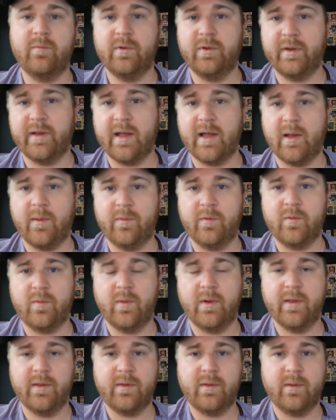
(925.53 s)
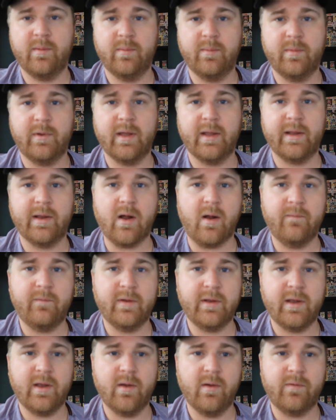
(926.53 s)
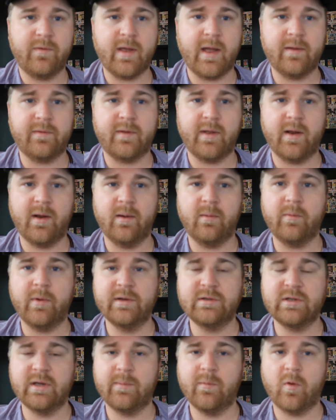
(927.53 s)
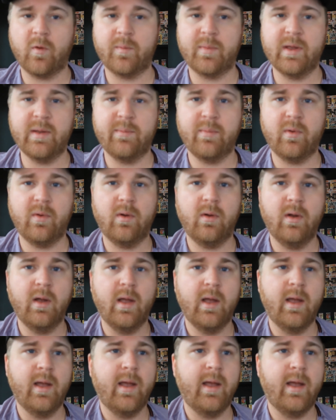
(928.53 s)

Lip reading: It really helps with getting our videos out there, reaching more people.